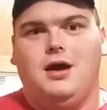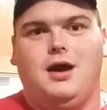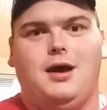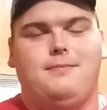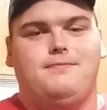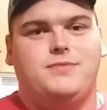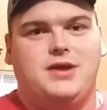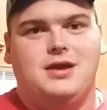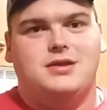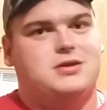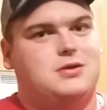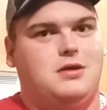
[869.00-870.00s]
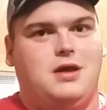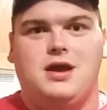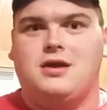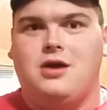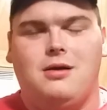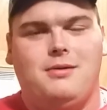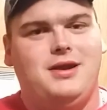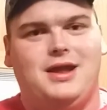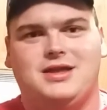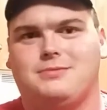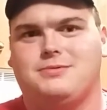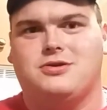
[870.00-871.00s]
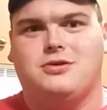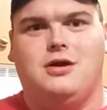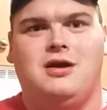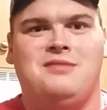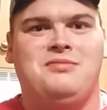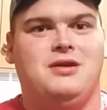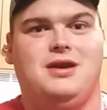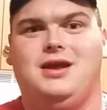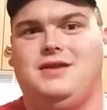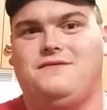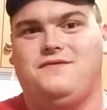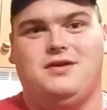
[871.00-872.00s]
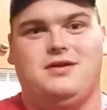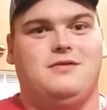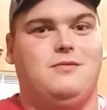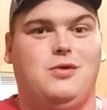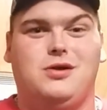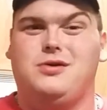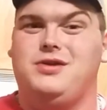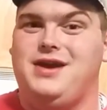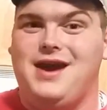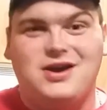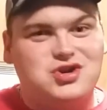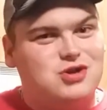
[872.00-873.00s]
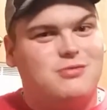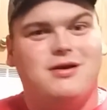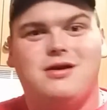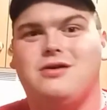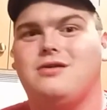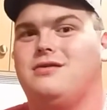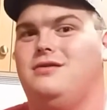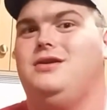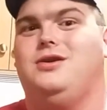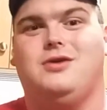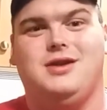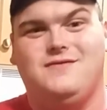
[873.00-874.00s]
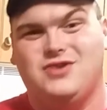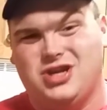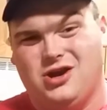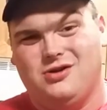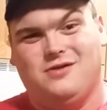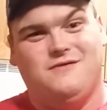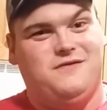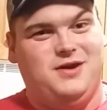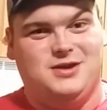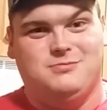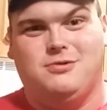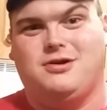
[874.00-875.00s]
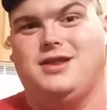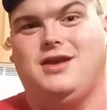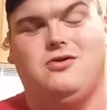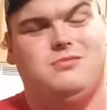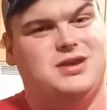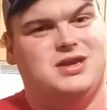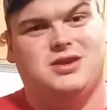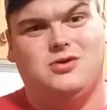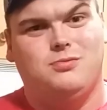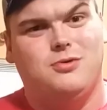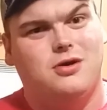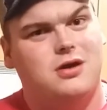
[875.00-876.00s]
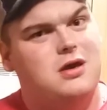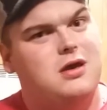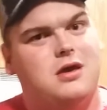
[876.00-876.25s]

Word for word: Um, yeah, so like, comment, and subscribe, and if you want to go the extra mile, you can even share it on Facebook, and that would be super.